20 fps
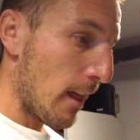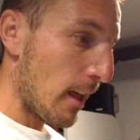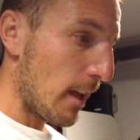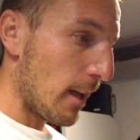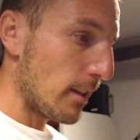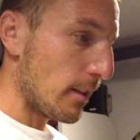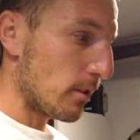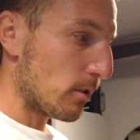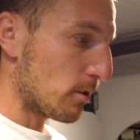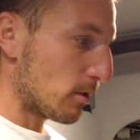
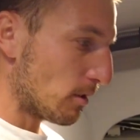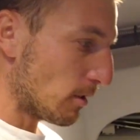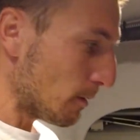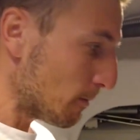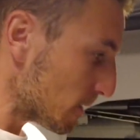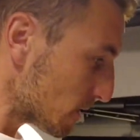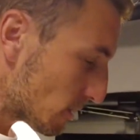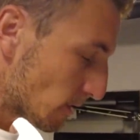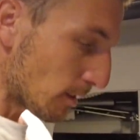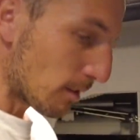and there's so
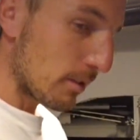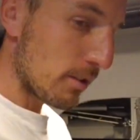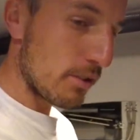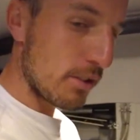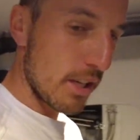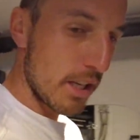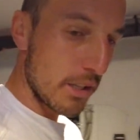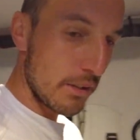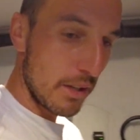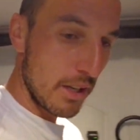much storage
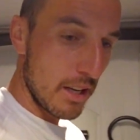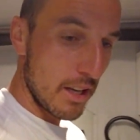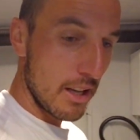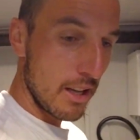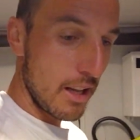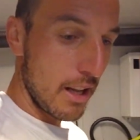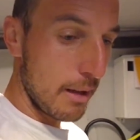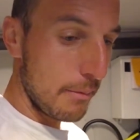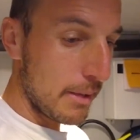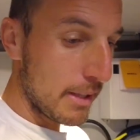area.
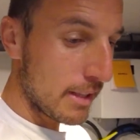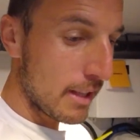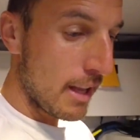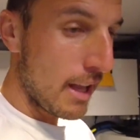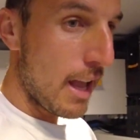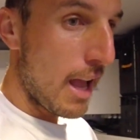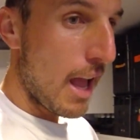I mean,